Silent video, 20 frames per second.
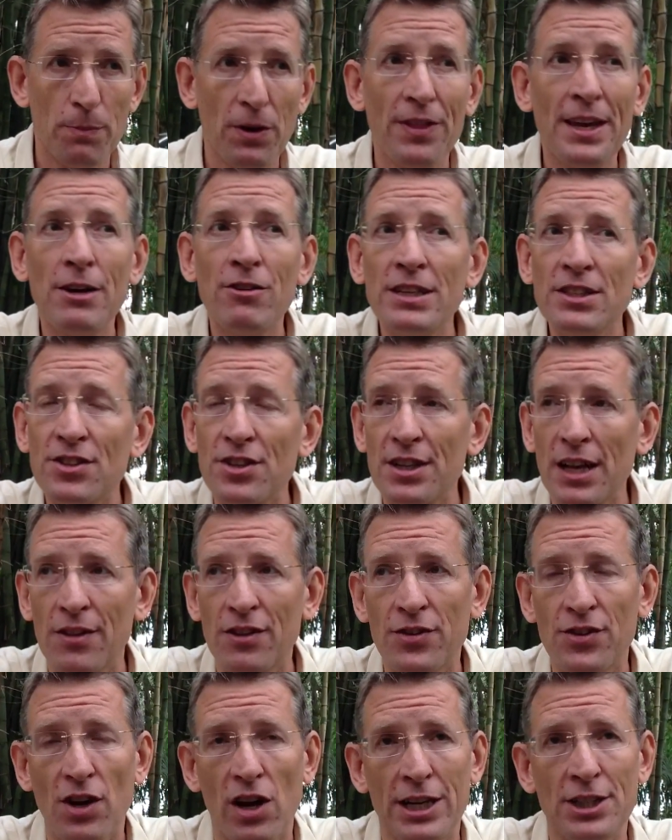But there is
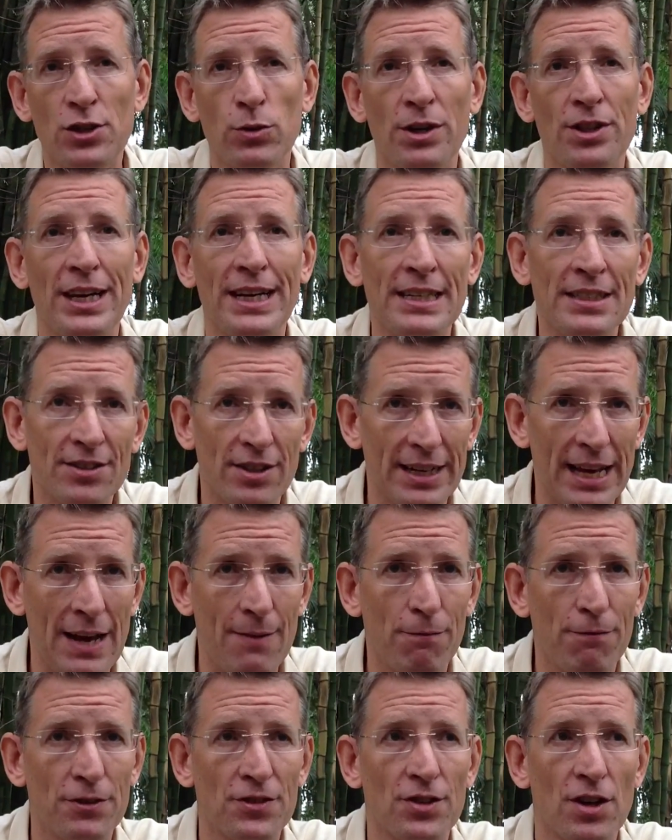another side to it that isn't
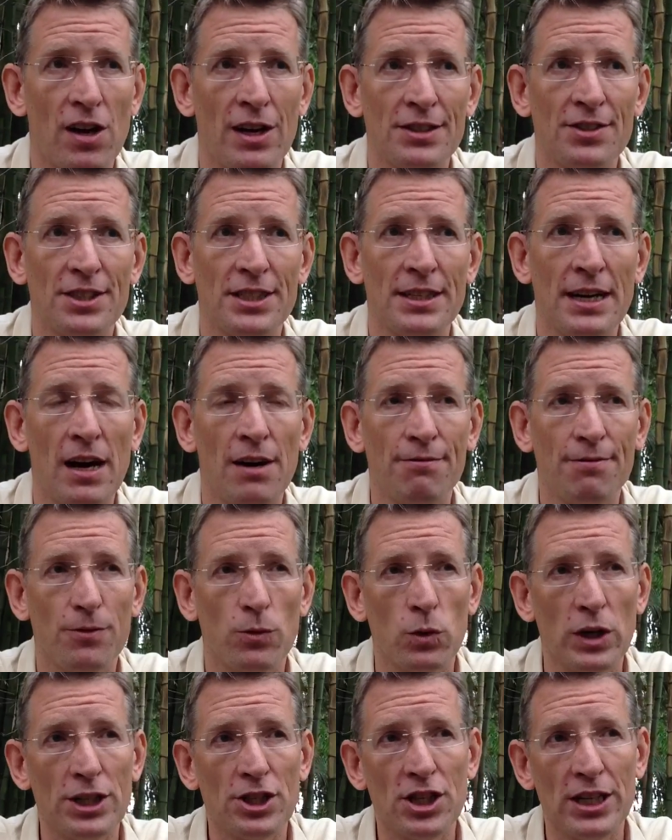emphasized
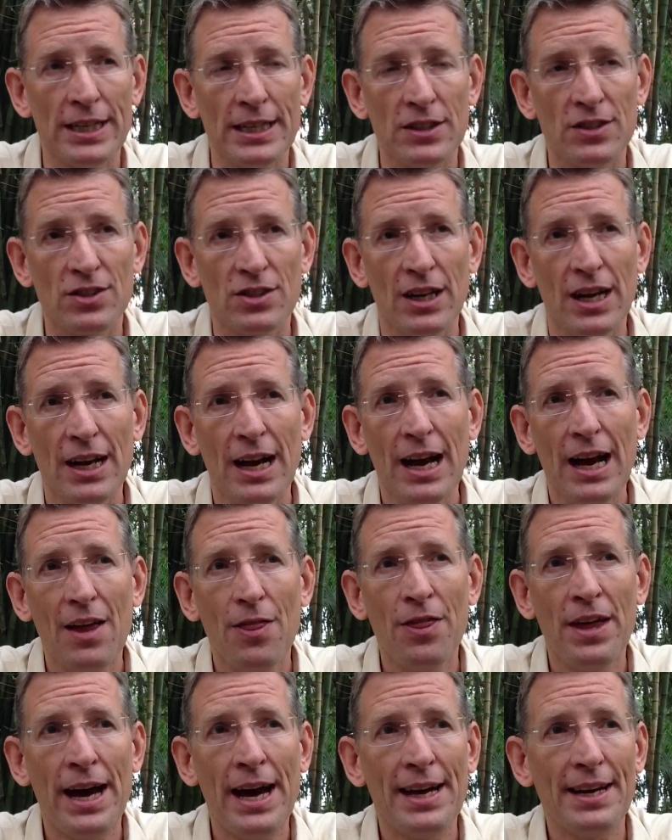enough, which is
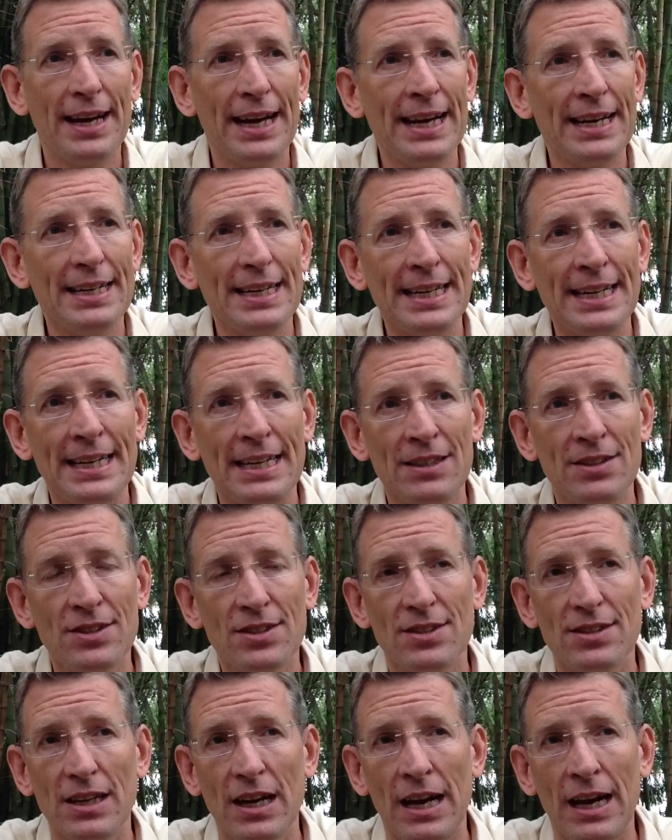that
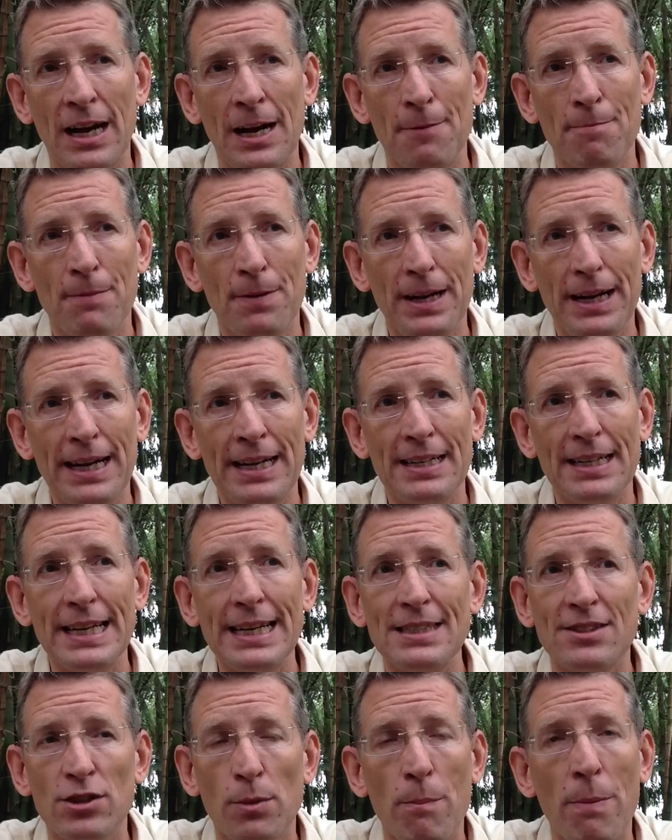it's
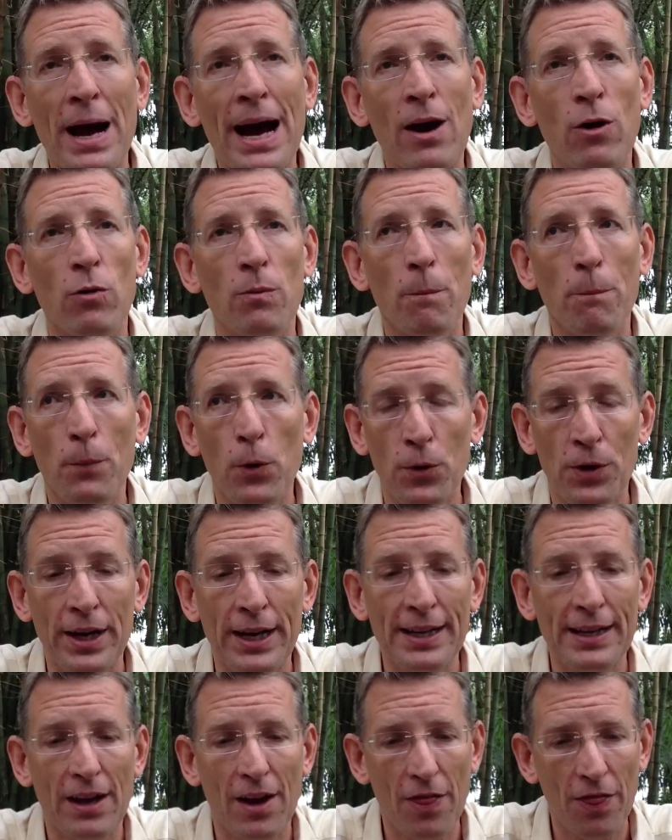about
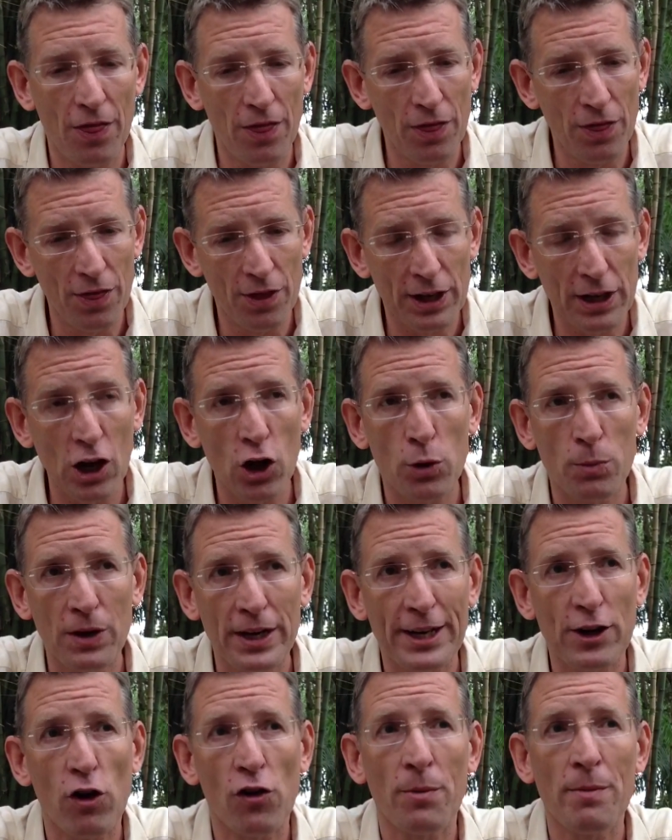putting the
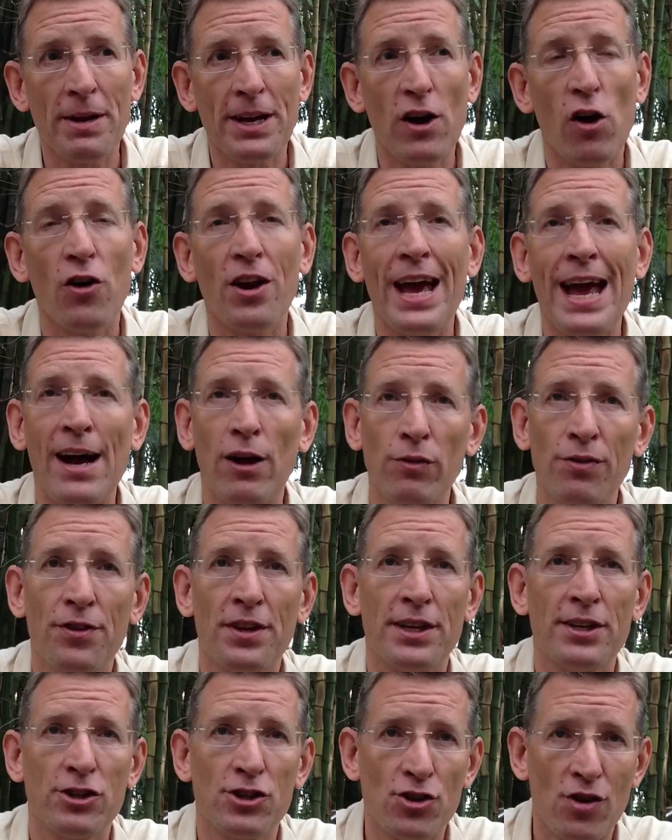global economy on a
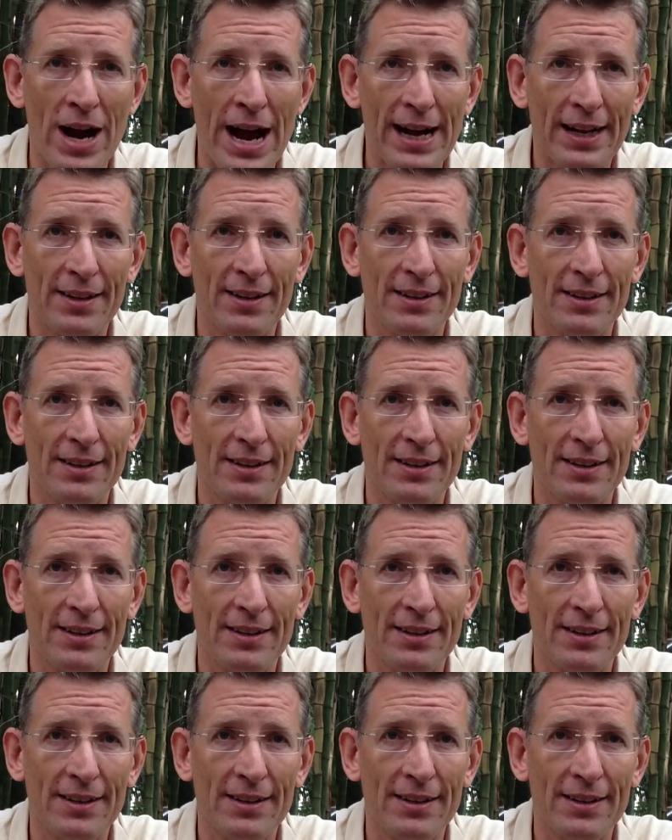healthier track.